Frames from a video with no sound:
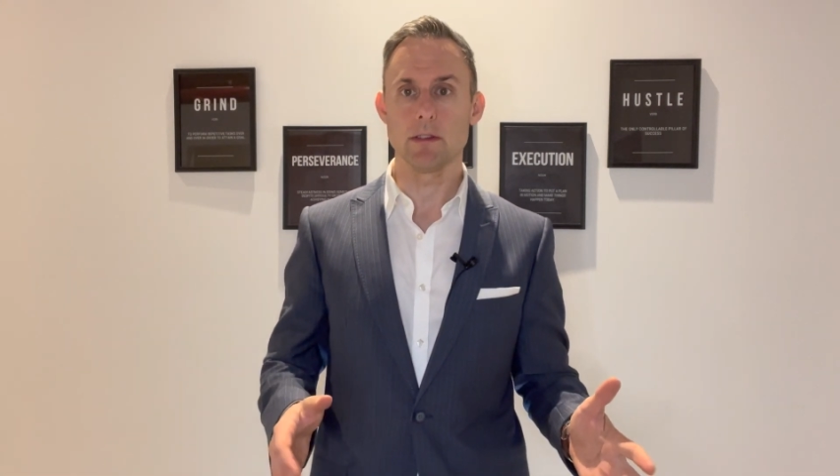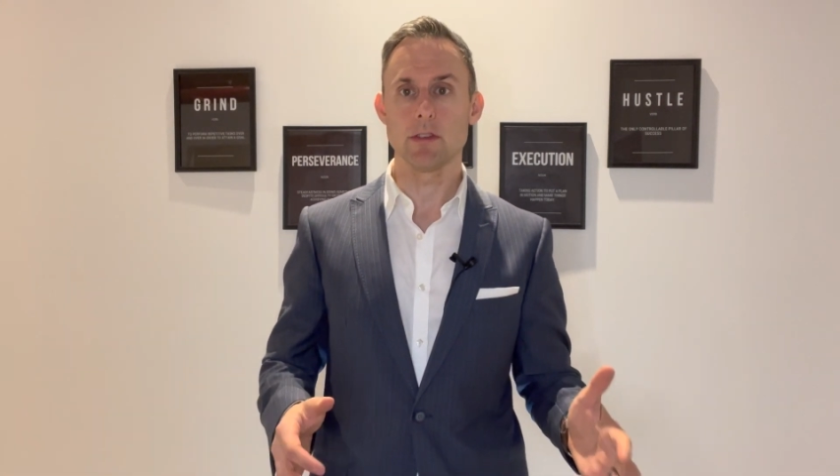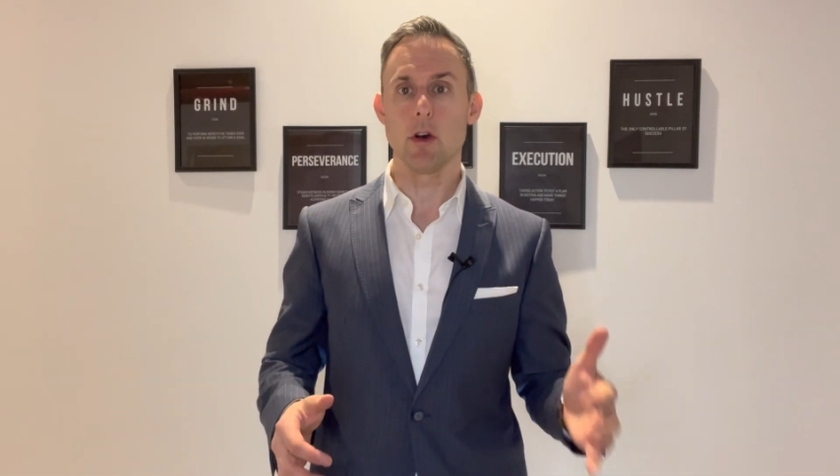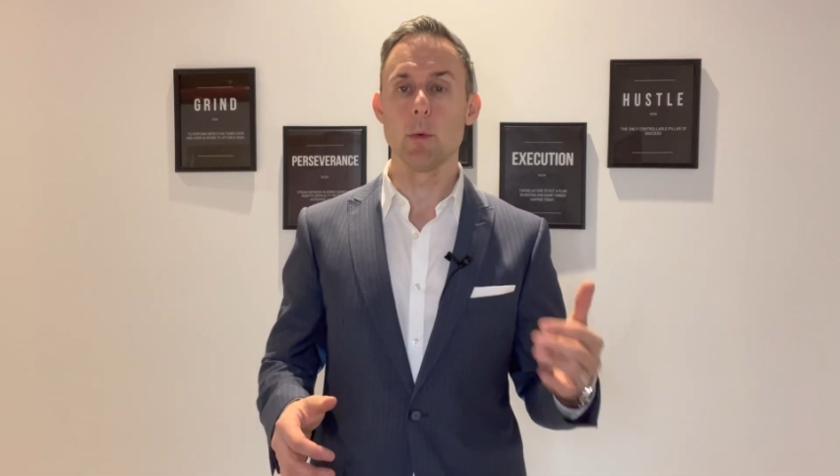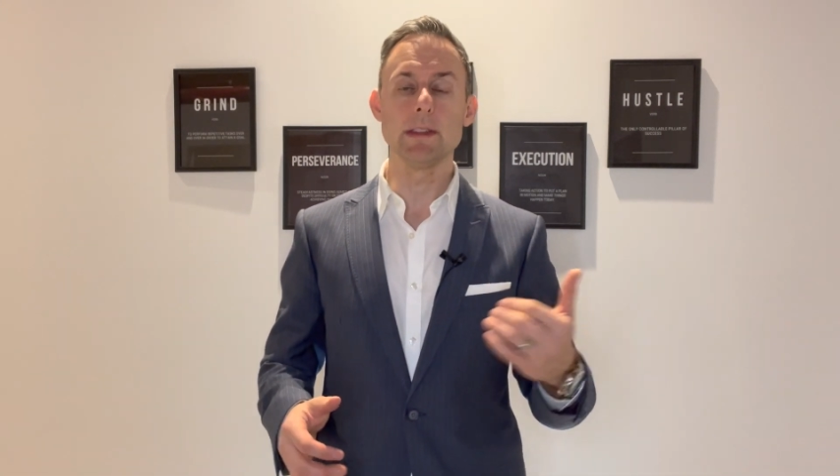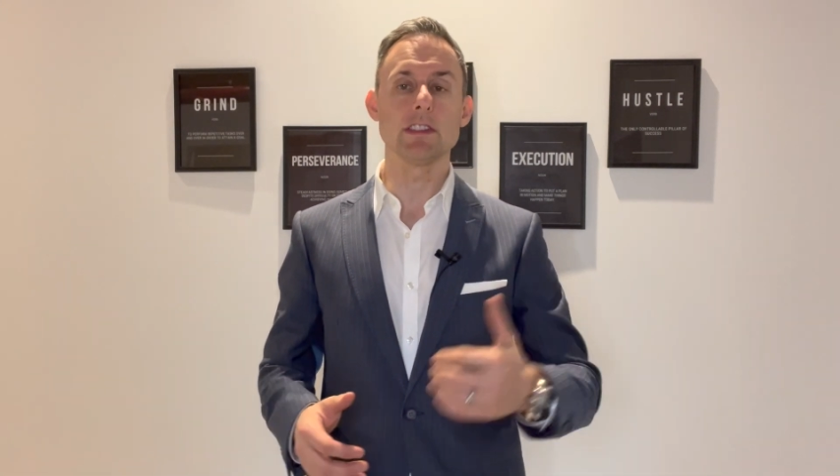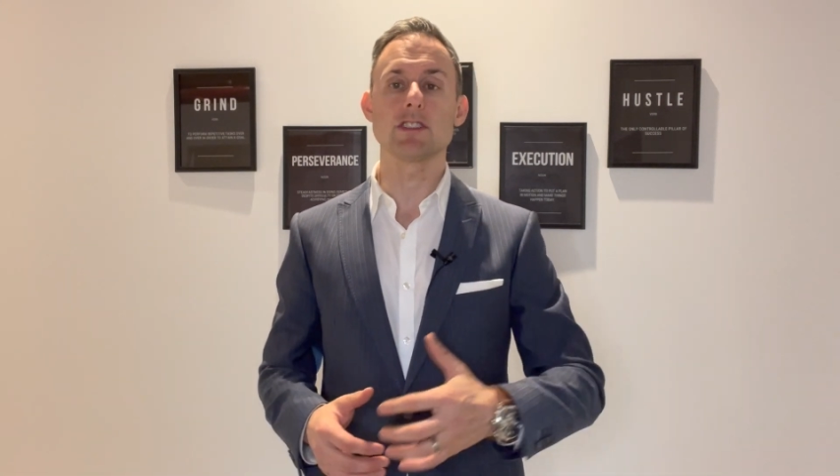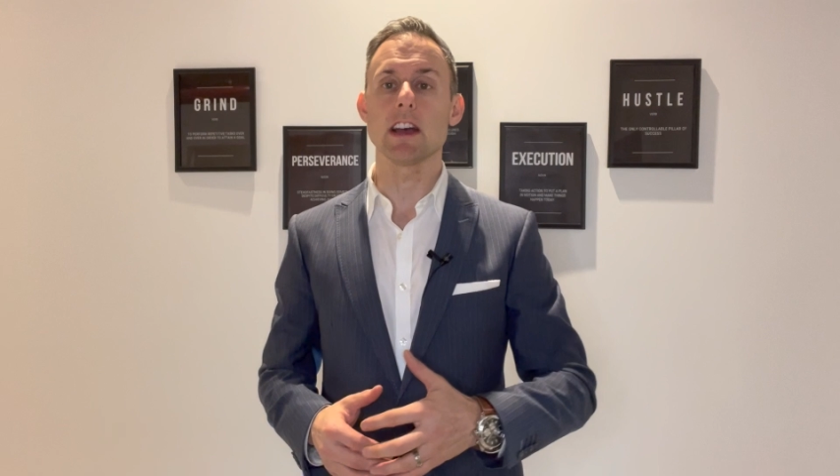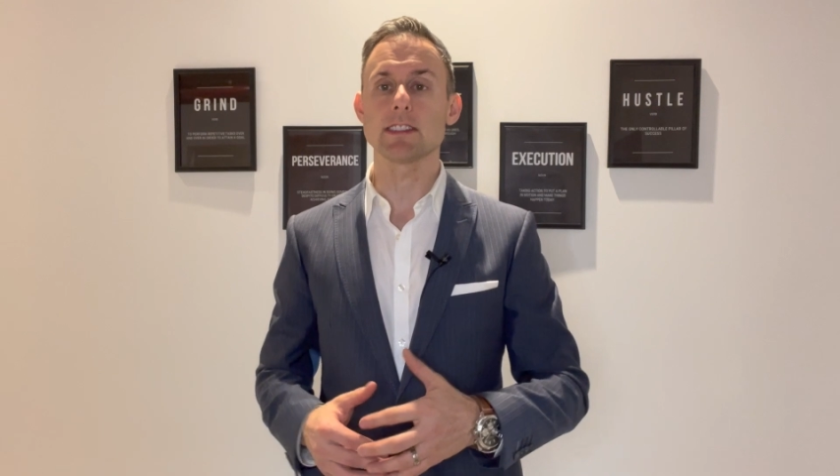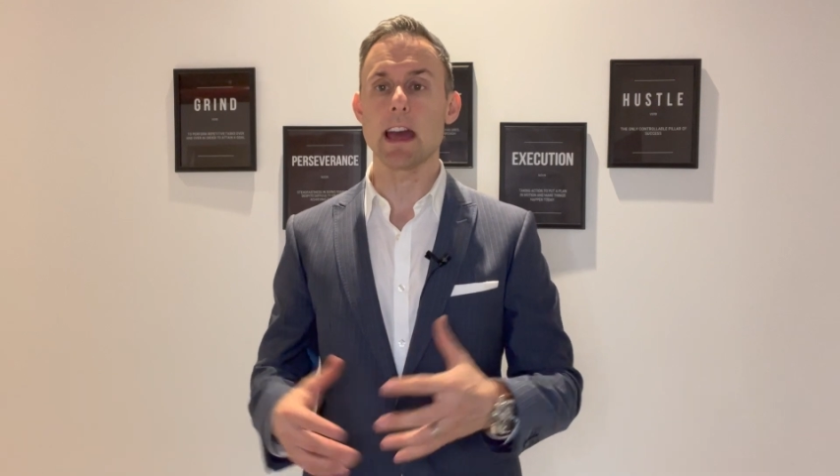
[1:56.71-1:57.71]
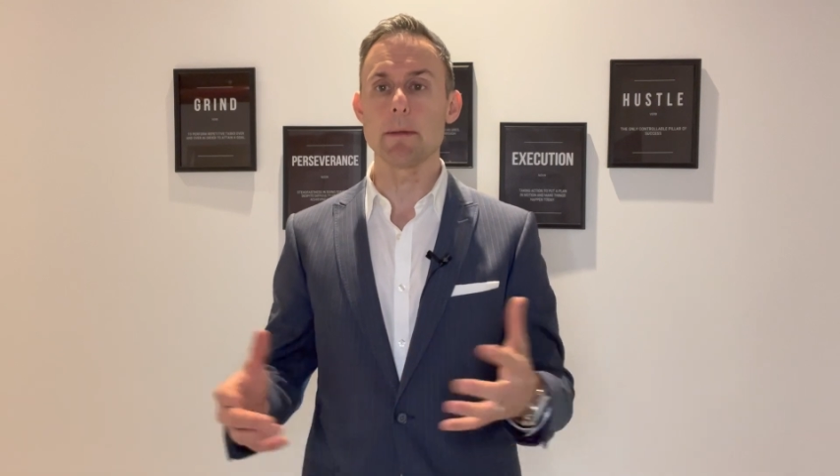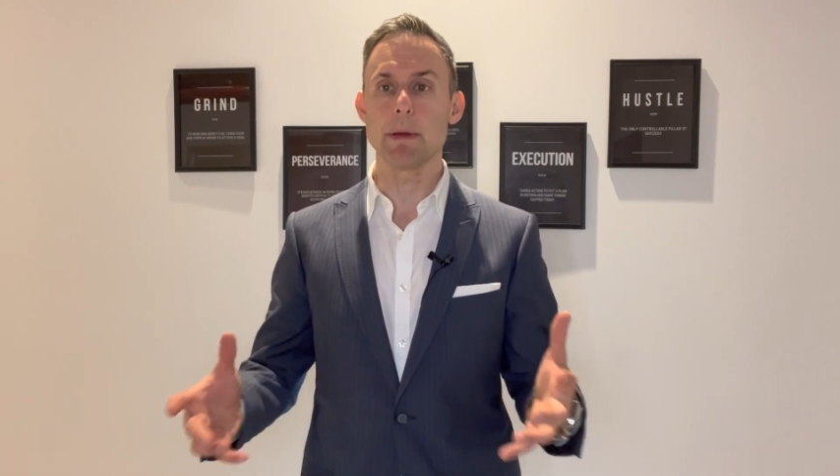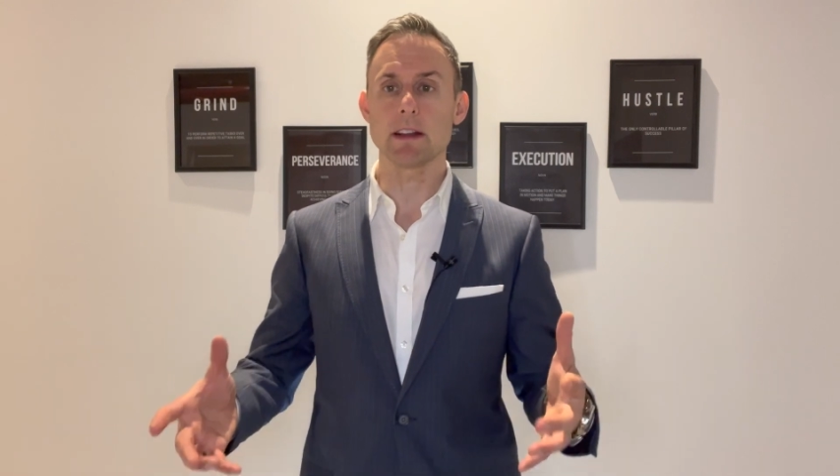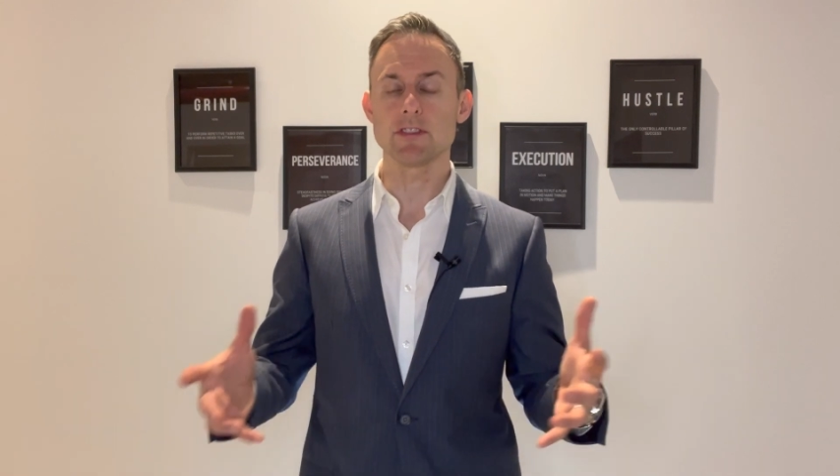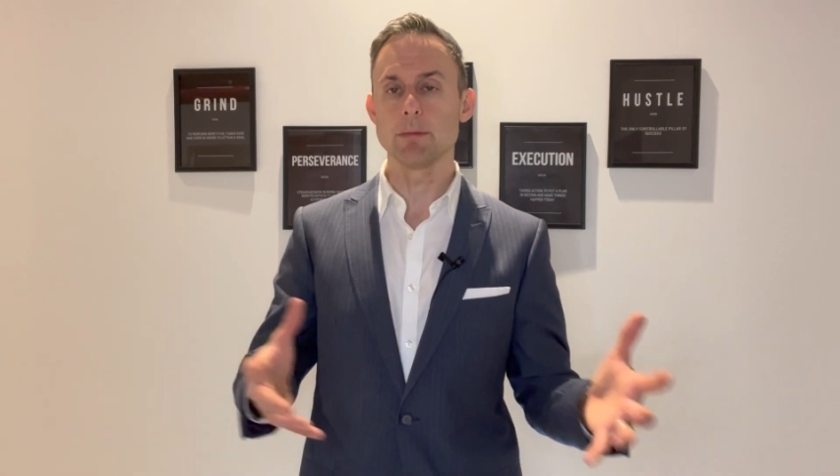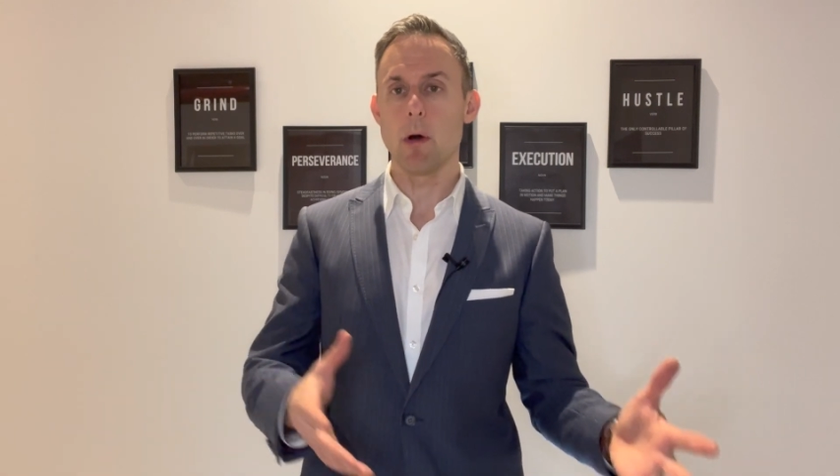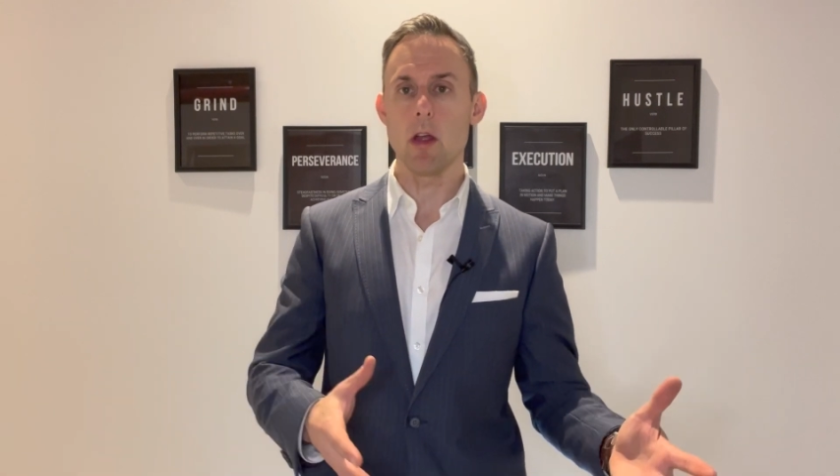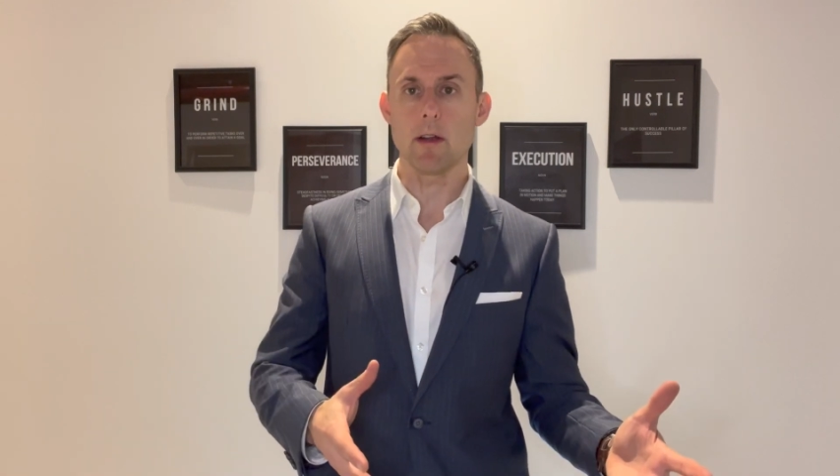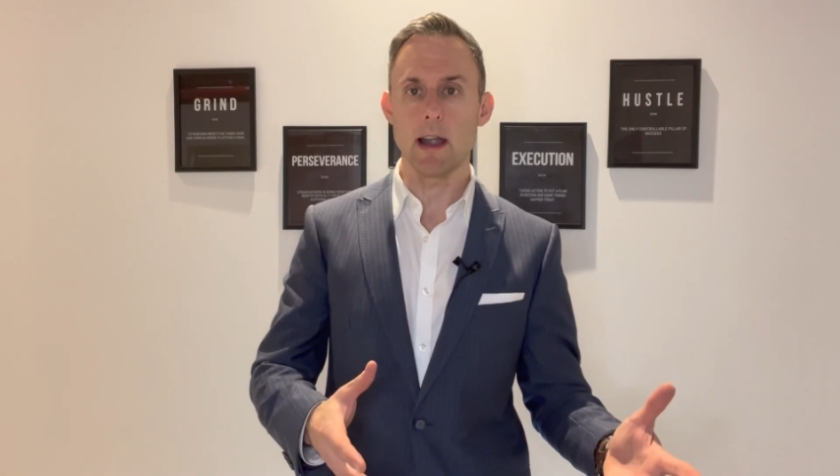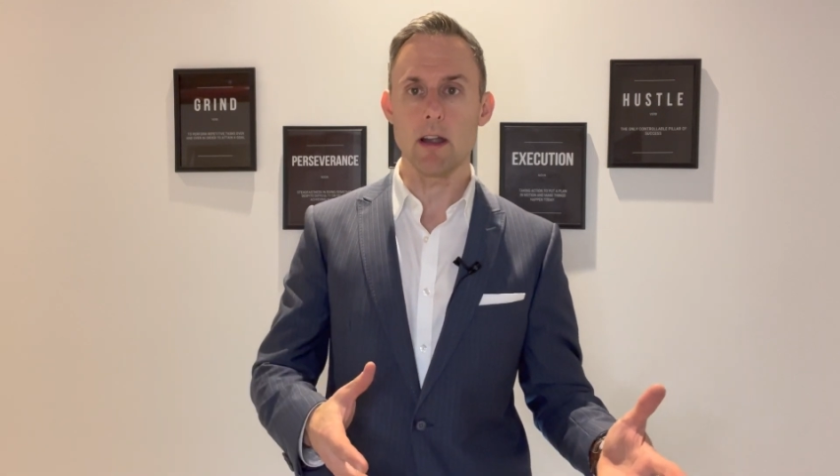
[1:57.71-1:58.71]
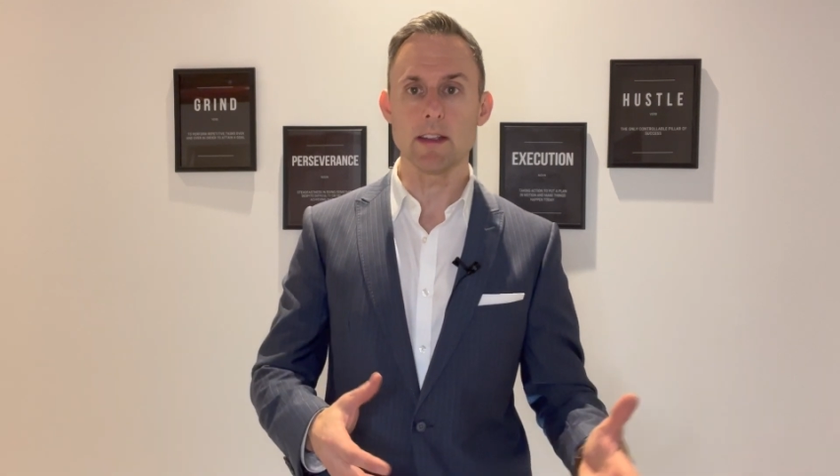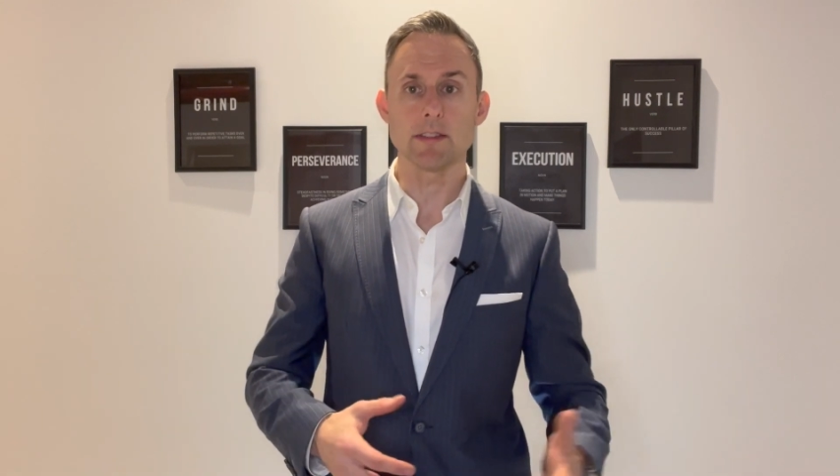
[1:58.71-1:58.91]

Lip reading: So we suggest kind of pick a smaller area,